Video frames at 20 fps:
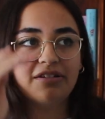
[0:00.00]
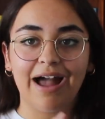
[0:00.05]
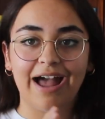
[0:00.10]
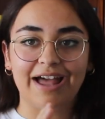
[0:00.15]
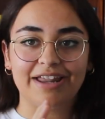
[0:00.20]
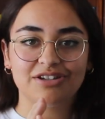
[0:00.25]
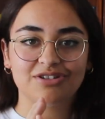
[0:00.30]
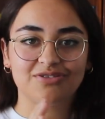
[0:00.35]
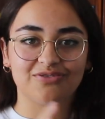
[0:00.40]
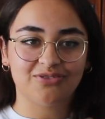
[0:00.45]

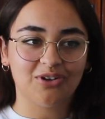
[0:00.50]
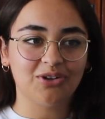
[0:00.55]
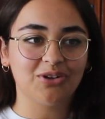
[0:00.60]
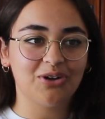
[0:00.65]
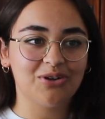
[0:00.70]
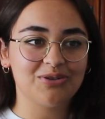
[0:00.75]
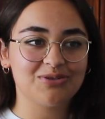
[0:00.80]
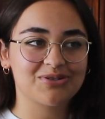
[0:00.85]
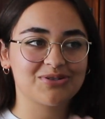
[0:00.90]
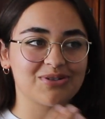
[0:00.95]
and
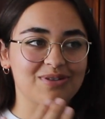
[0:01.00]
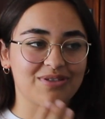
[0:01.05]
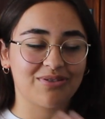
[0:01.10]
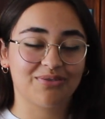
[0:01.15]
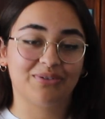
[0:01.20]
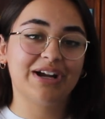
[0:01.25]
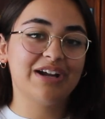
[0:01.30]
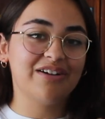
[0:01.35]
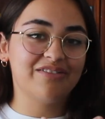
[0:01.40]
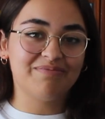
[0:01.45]
follows
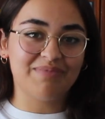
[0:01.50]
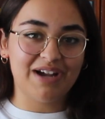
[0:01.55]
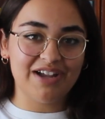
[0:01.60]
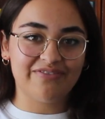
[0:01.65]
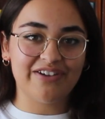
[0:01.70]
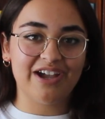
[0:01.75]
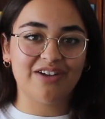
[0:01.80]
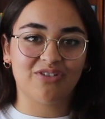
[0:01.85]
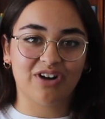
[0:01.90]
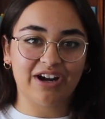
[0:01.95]
three of my
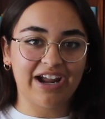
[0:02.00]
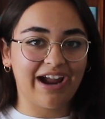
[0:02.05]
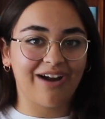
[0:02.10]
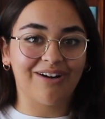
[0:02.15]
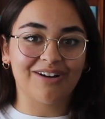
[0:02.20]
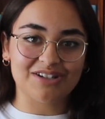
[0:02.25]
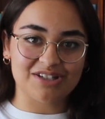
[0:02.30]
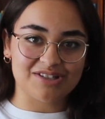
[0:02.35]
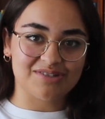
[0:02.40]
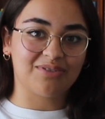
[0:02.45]
favourite
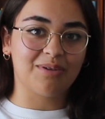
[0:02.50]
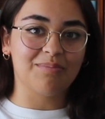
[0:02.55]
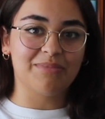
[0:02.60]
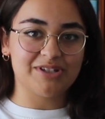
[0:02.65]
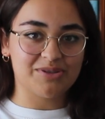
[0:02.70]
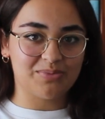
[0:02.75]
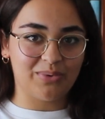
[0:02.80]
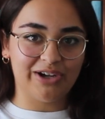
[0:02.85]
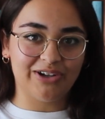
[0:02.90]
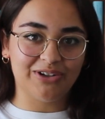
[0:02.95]
characters from
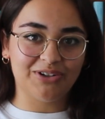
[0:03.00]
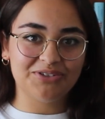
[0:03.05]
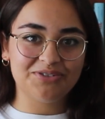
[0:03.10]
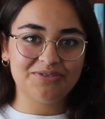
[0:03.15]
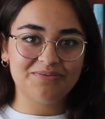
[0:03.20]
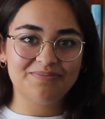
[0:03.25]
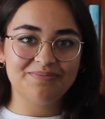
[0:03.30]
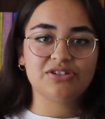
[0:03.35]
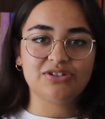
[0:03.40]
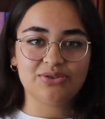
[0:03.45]
this world.